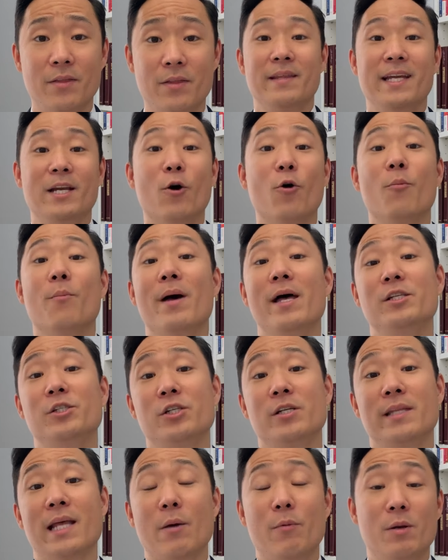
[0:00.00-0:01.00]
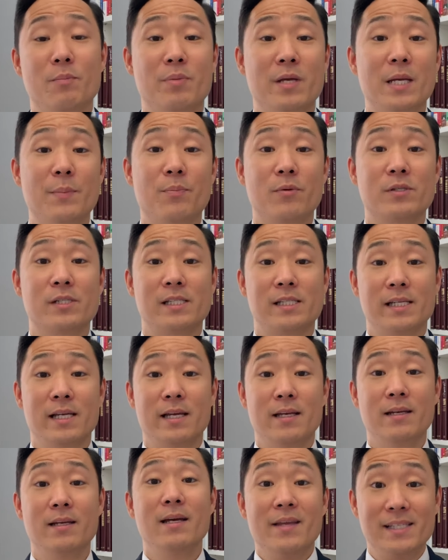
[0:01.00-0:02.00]
They don't mention that when people
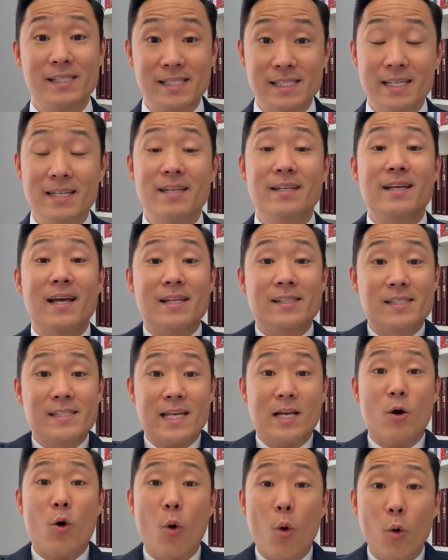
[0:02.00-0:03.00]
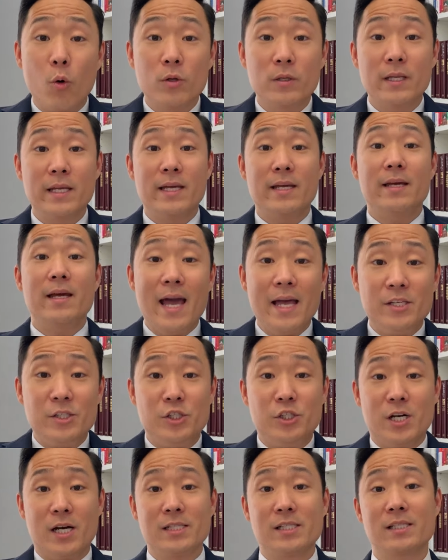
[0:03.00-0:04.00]
sin, they sin against a holy and
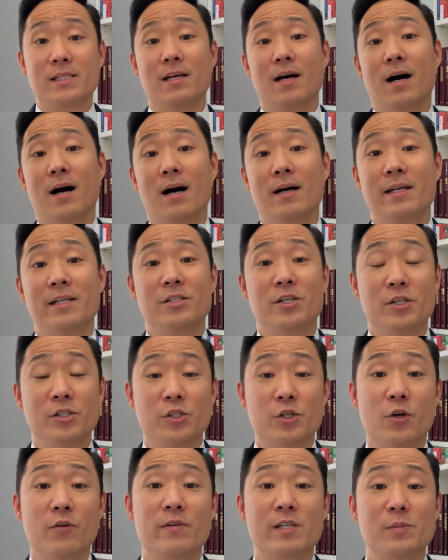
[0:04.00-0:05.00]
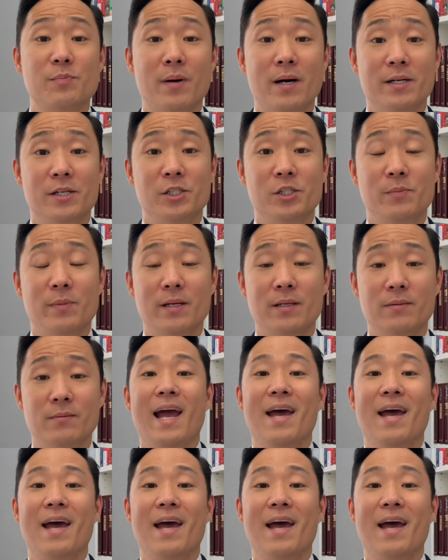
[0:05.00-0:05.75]
just God and deserve his punishment.